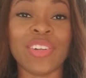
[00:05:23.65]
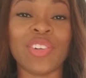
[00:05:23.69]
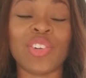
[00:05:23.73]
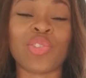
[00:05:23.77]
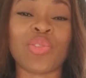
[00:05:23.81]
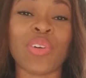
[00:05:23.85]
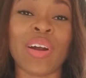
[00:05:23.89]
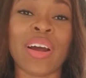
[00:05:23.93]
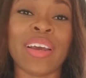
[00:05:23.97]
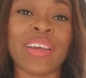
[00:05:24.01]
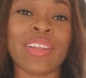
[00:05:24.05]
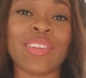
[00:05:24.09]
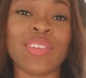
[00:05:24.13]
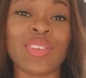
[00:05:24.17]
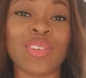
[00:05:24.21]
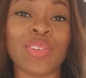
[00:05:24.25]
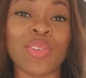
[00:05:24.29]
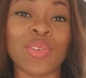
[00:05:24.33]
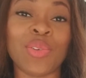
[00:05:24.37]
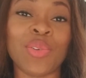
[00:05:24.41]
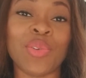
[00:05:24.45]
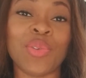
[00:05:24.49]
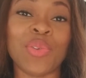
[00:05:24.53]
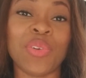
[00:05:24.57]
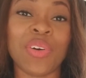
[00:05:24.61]
trying
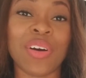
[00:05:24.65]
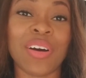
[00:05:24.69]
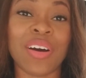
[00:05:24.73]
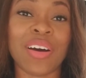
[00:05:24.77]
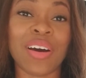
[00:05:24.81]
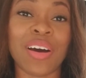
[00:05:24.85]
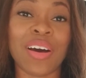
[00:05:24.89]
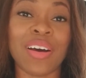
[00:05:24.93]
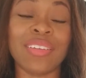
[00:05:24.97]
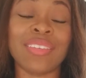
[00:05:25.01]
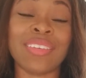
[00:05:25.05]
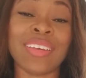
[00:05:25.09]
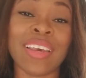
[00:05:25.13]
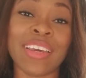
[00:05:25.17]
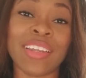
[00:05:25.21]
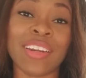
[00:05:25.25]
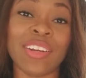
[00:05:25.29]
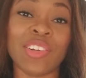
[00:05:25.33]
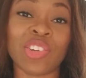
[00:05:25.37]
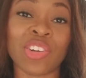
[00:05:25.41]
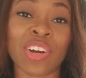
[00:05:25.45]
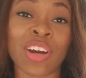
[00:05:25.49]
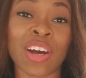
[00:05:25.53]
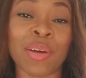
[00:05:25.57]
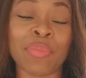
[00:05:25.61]
to attain a
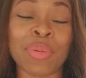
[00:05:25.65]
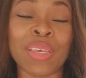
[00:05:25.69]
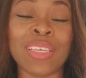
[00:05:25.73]
job.